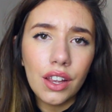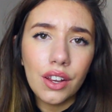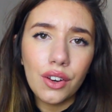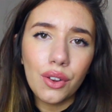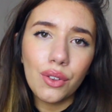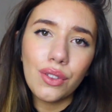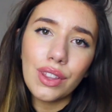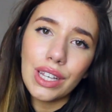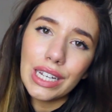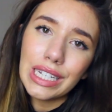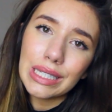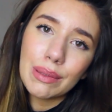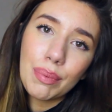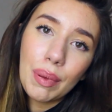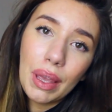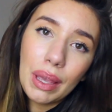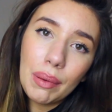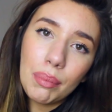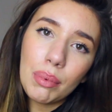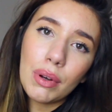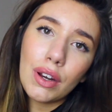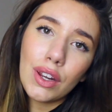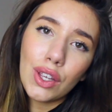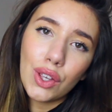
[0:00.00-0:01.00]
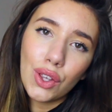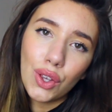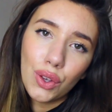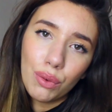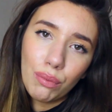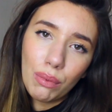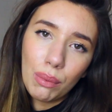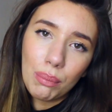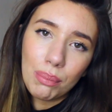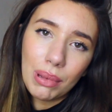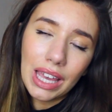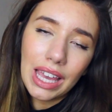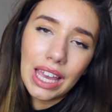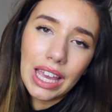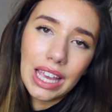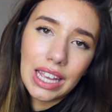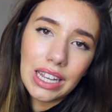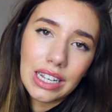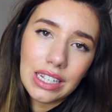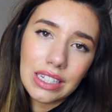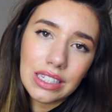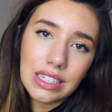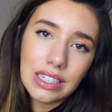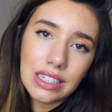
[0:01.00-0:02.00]
you know, these people are human
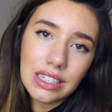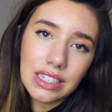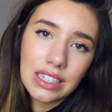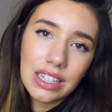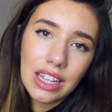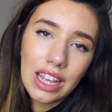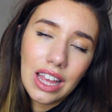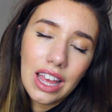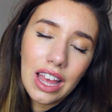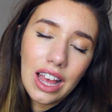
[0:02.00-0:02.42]
beings,